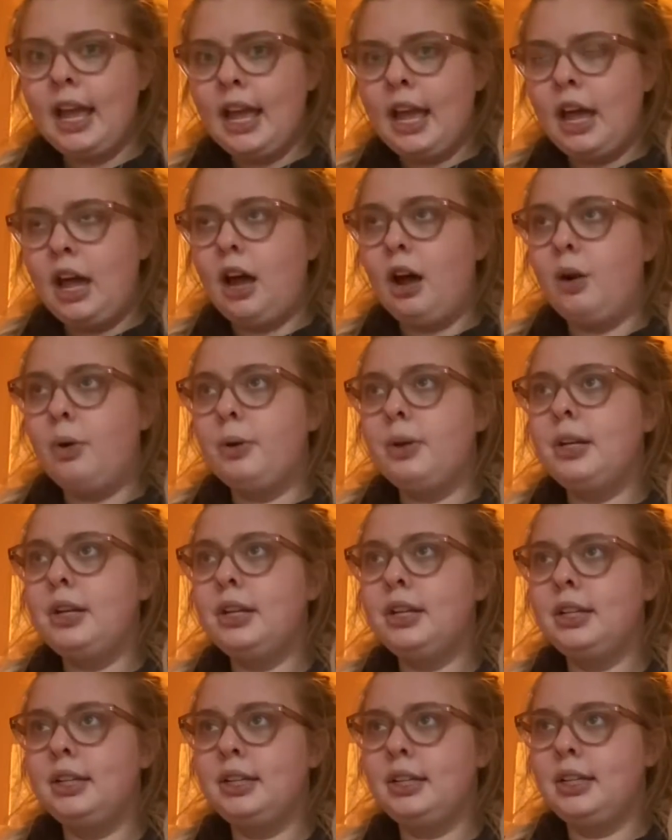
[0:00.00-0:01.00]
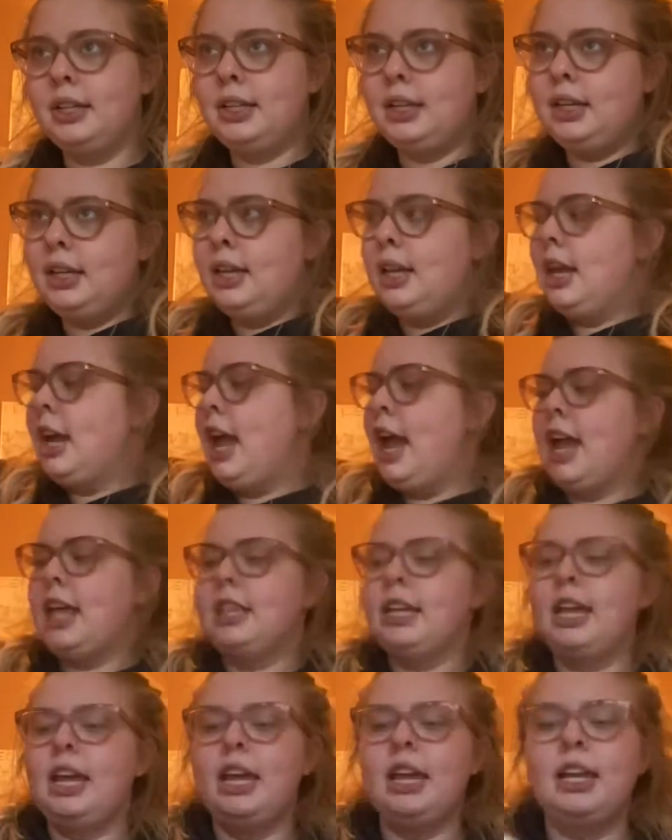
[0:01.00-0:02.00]
Oh. And
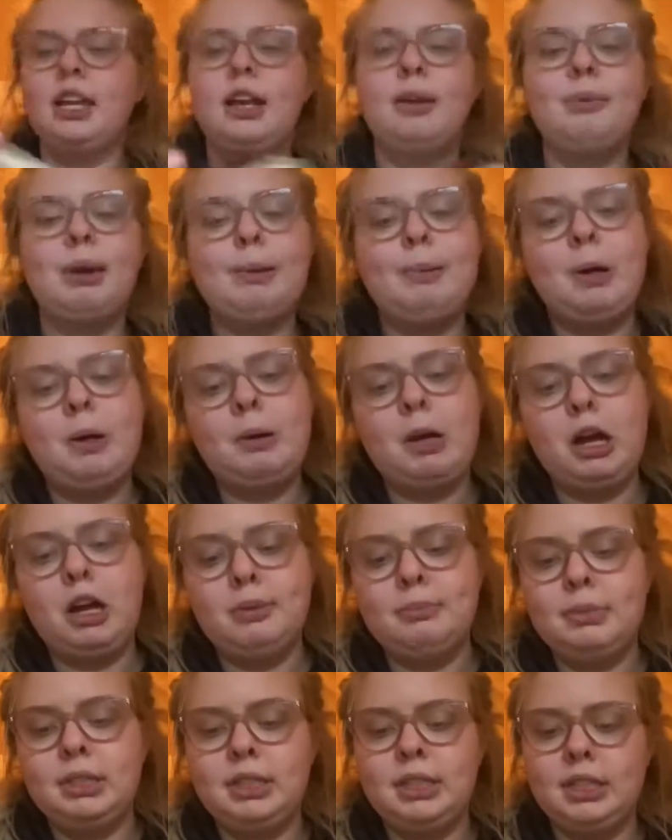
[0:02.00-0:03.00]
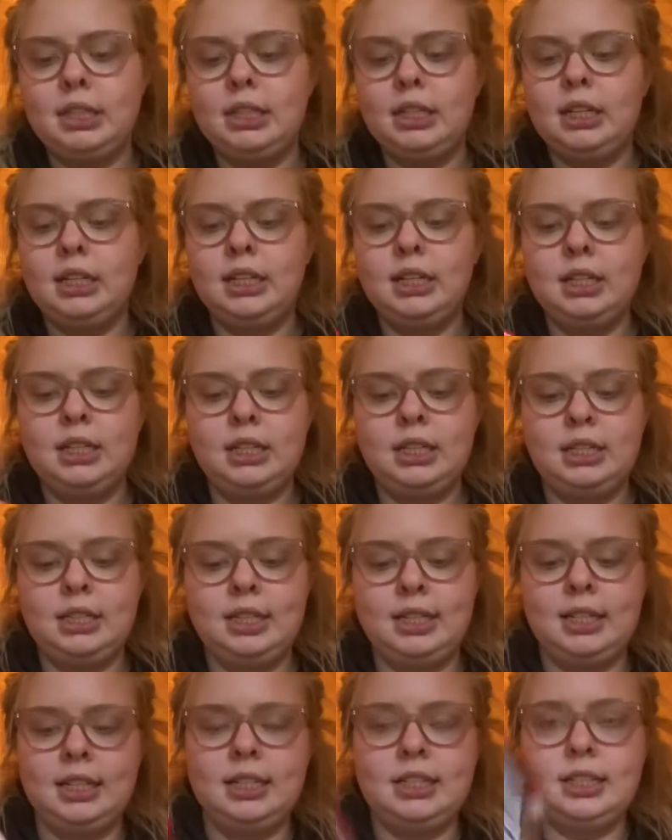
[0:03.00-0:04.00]
then my mom got me
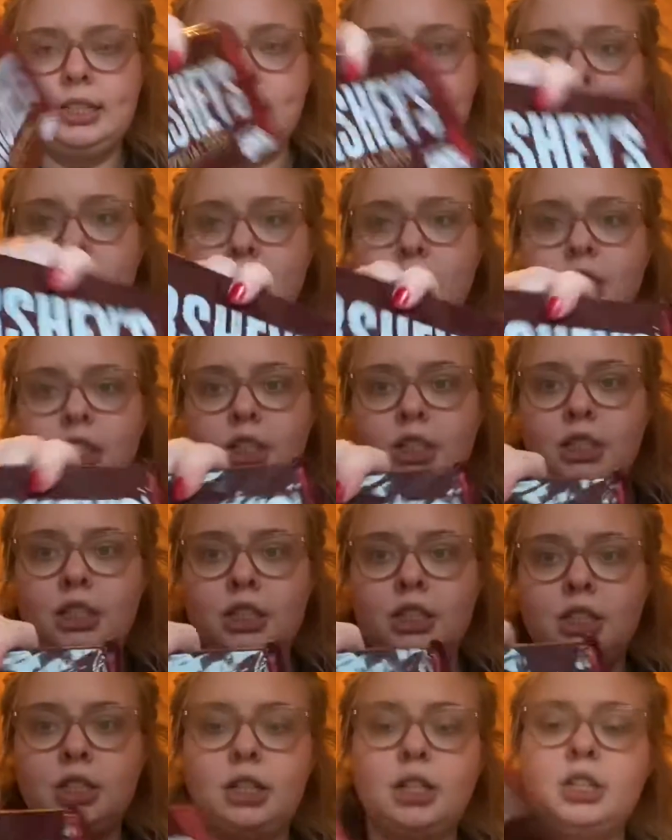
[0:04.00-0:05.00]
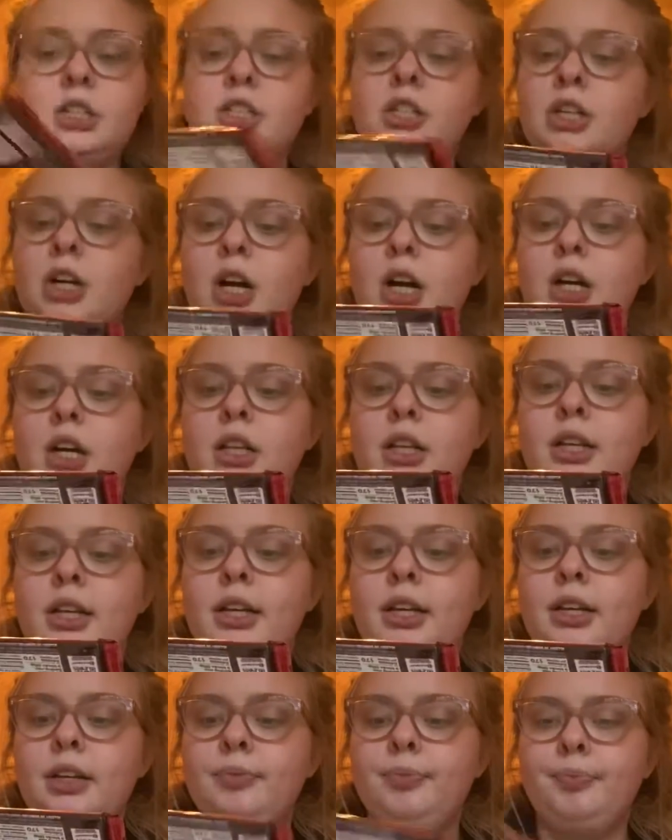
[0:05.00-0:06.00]
this Hershey's dark
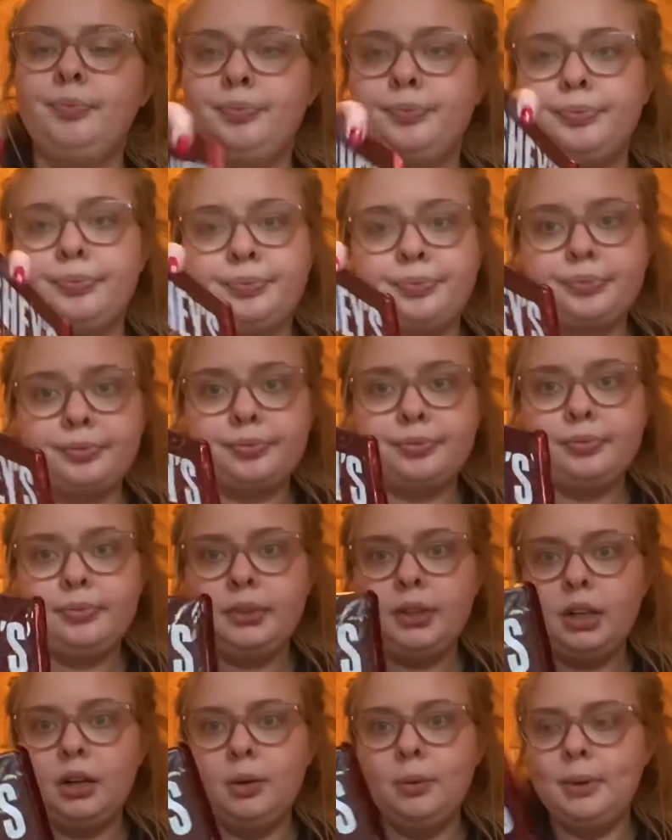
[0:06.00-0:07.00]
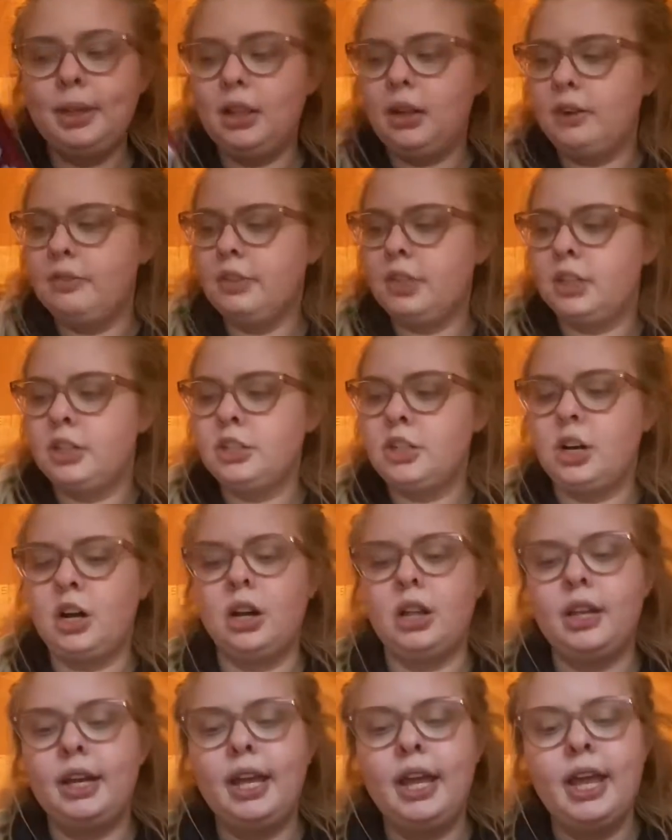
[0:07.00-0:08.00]
chocolate. We love dark
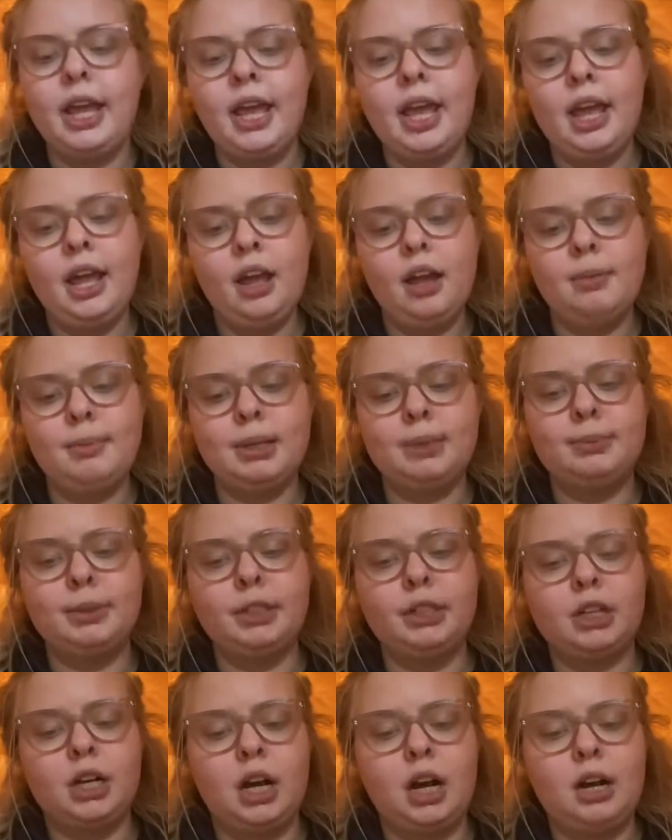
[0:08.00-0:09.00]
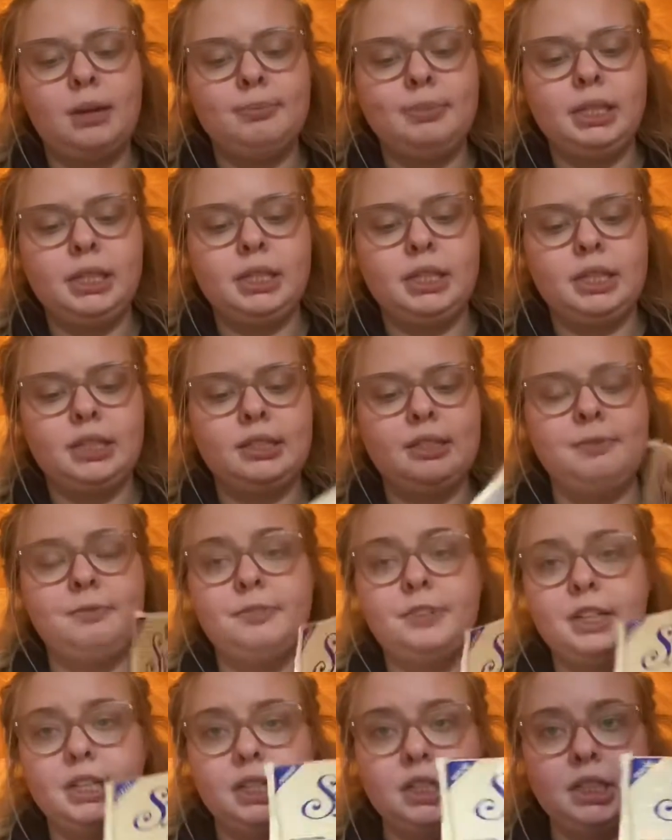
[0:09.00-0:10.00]
chocolate. And my brother got me the
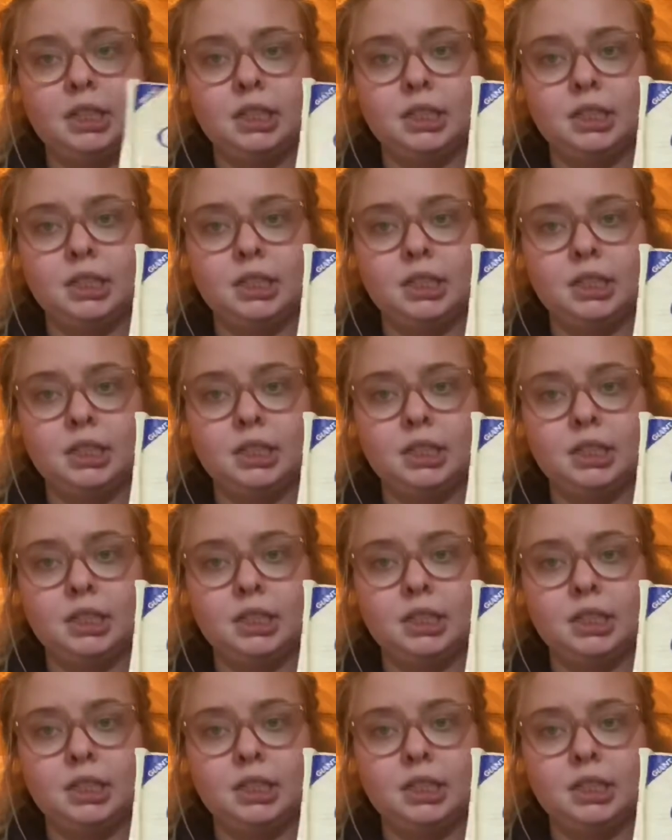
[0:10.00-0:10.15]
Symphony